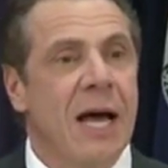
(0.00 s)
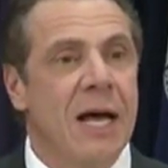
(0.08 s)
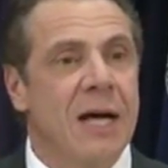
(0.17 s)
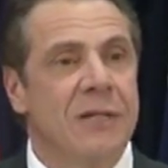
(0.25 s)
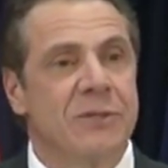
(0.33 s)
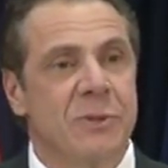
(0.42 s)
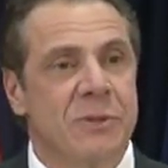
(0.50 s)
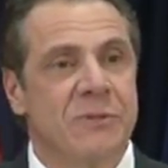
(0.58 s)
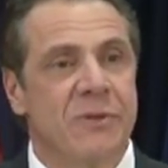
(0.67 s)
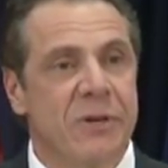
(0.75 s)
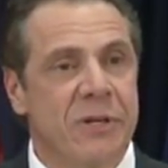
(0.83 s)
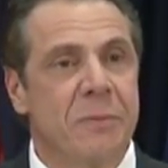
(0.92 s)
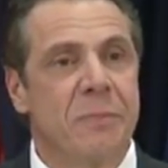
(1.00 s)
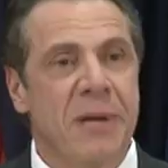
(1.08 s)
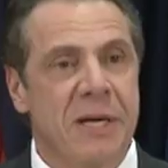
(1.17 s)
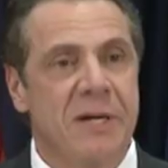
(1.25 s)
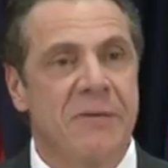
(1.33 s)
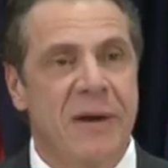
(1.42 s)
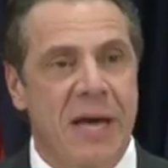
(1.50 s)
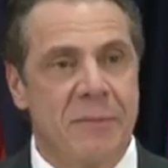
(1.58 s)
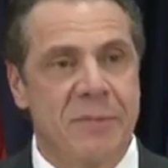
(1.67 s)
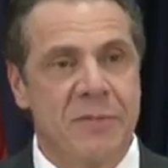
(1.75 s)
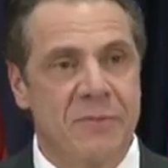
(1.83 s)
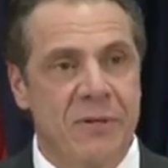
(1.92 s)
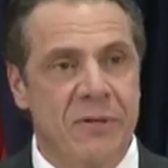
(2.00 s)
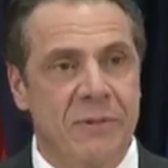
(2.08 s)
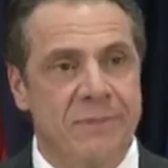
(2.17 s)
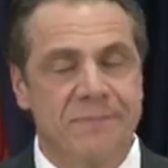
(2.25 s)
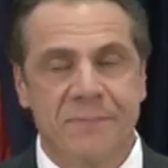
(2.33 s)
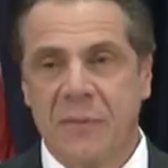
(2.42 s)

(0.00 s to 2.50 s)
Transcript: Uh, so it's a very competitive atmosphere.